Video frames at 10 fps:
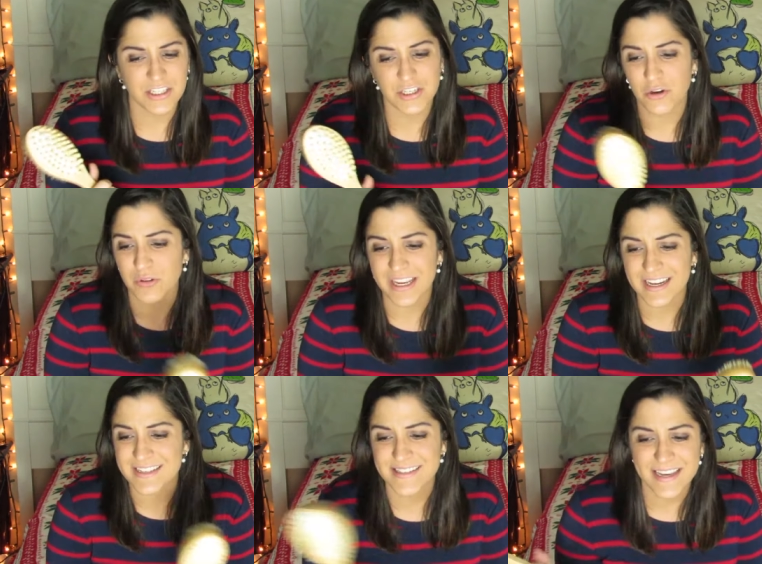you know, like
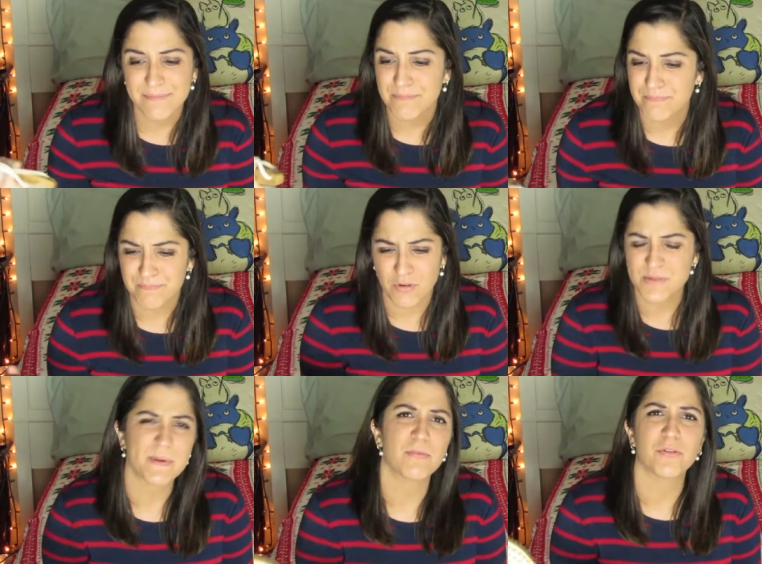I said,
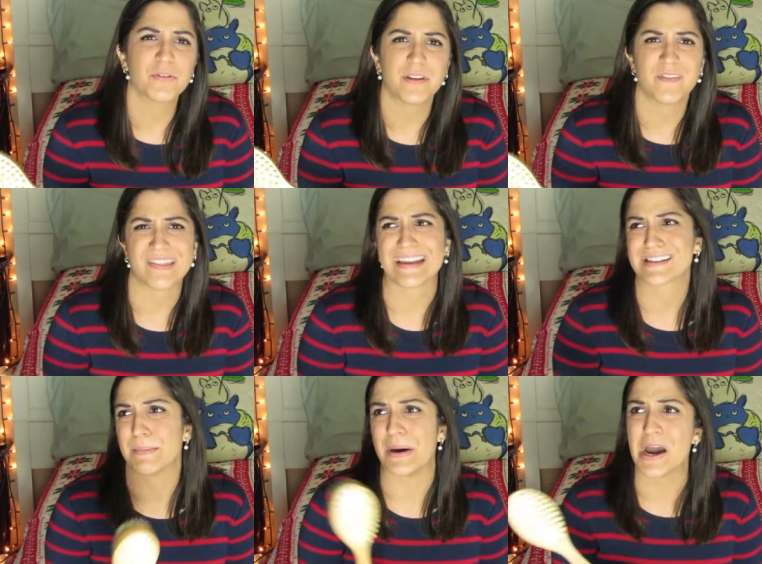most people don't even
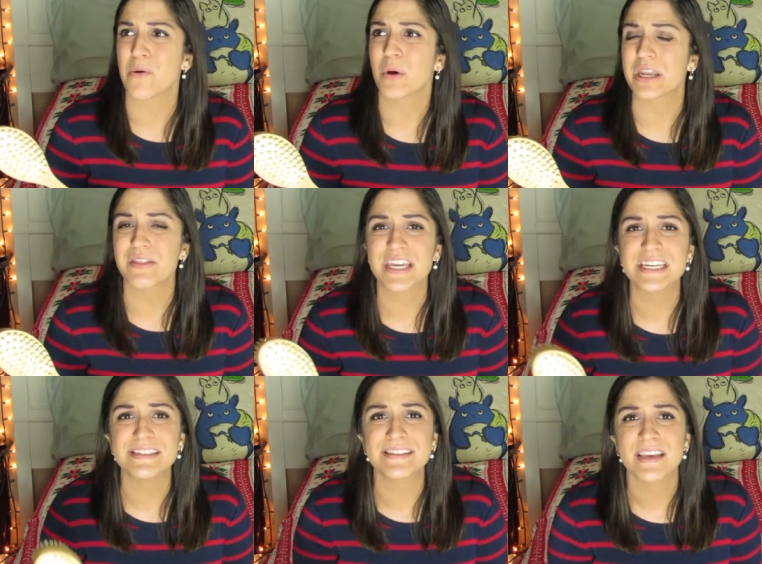think to buy one of
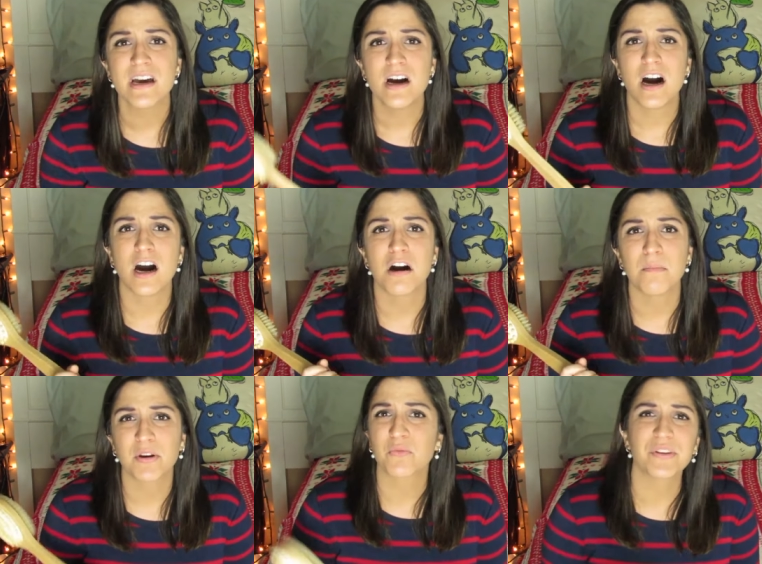these,
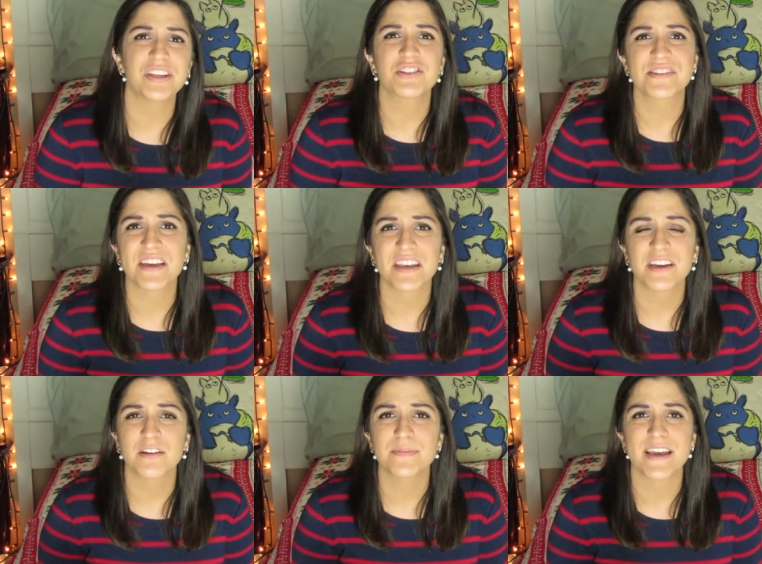um, but it really just kind
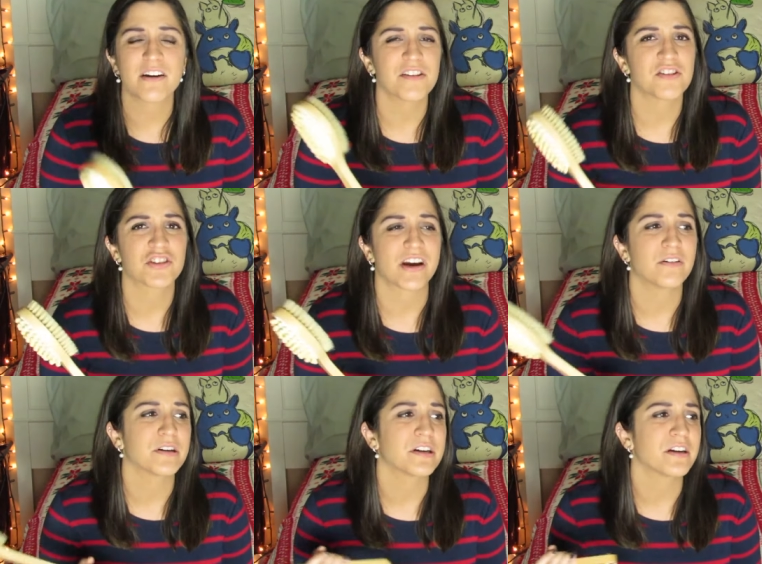of helps out in the
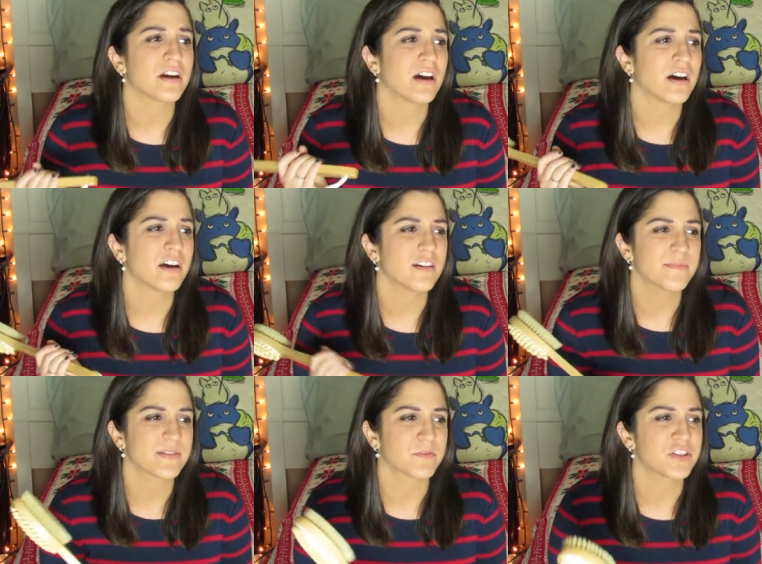shower, uh,
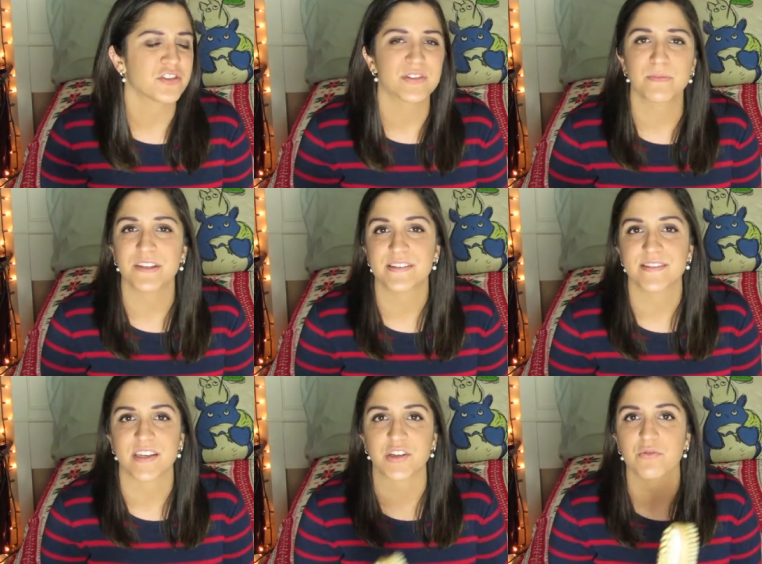helps reach those
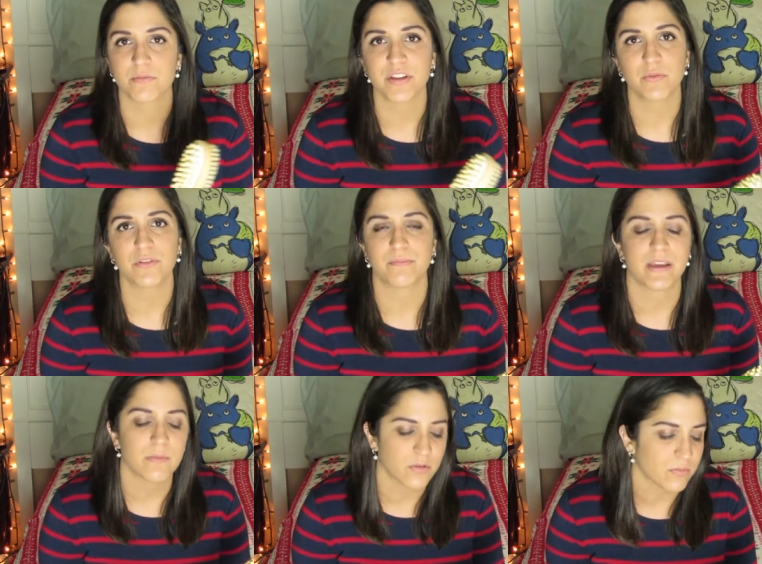places that you normally wouldn't
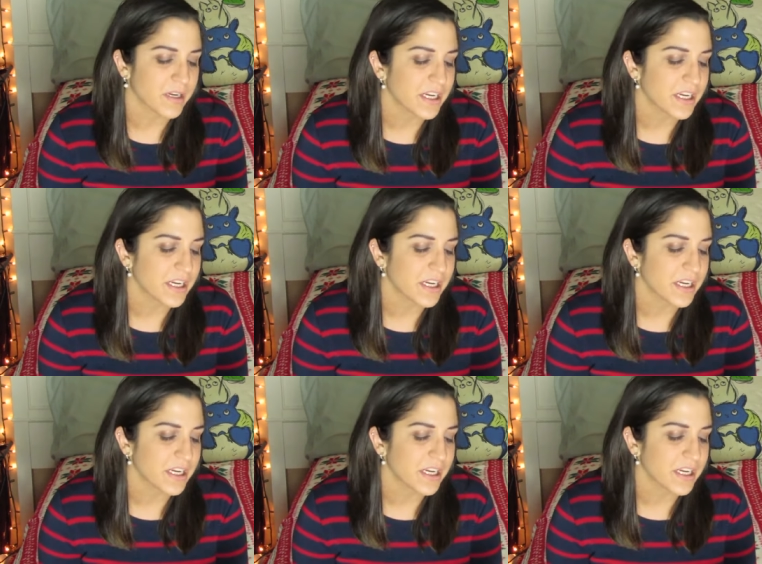be able to